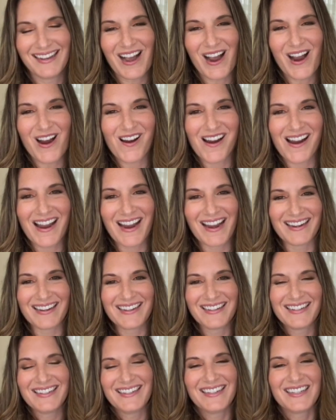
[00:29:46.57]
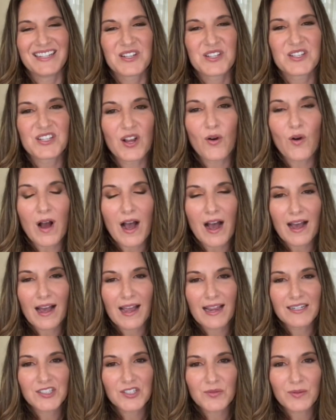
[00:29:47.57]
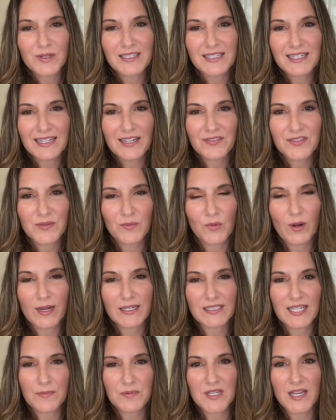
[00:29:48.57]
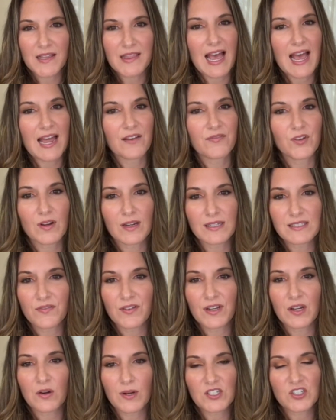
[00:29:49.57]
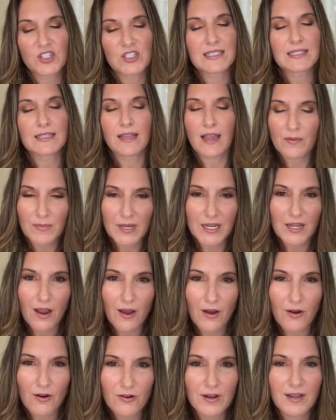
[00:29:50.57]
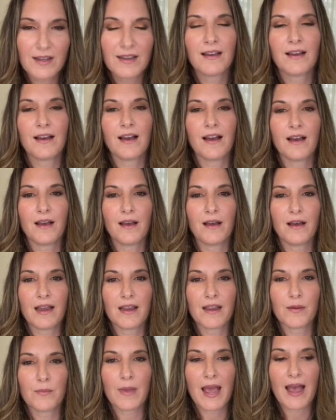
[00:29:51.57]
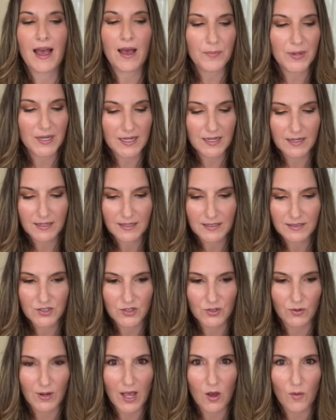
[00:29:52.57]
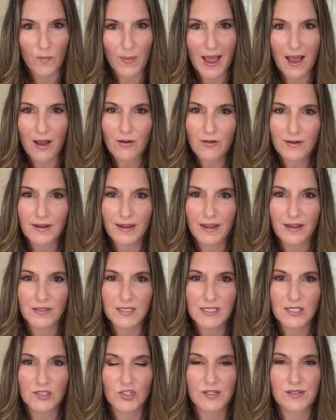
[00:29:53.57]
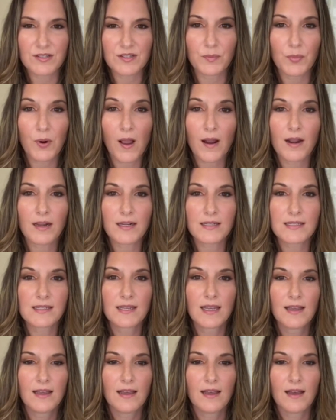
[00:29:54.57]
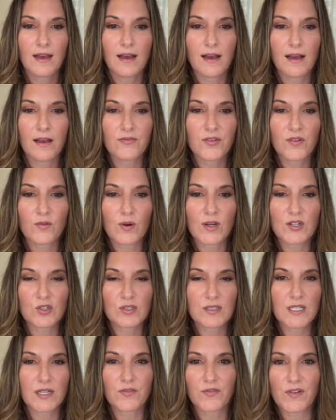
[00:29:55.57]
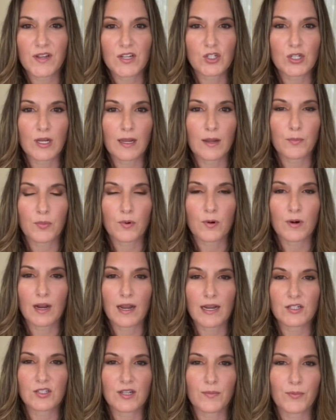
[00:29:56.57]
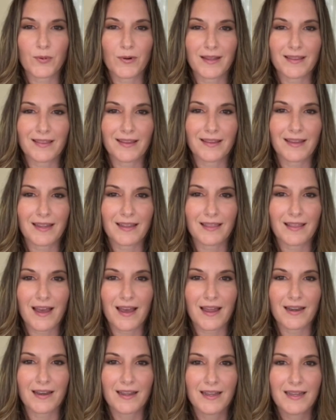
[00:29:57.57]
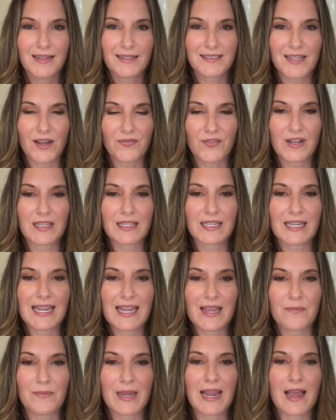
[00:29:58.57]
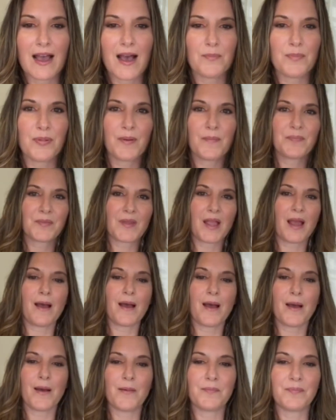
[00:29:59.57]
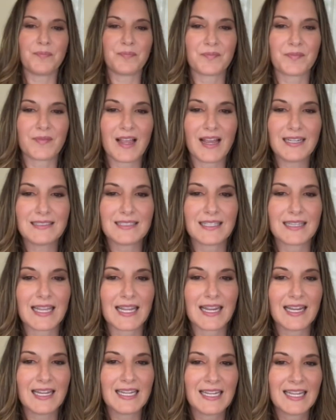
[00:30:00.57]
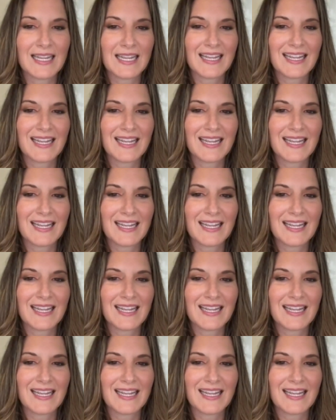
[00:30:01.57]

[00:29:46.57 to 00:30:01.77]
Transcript: All right. So I just wanted to give some quick tips on that. If you guys have any questions, let me know. I am happy to help out and suggest some products. If you have questions on face shape or eye shape or anything like that, definitely hit me up. Hi, Cynthia.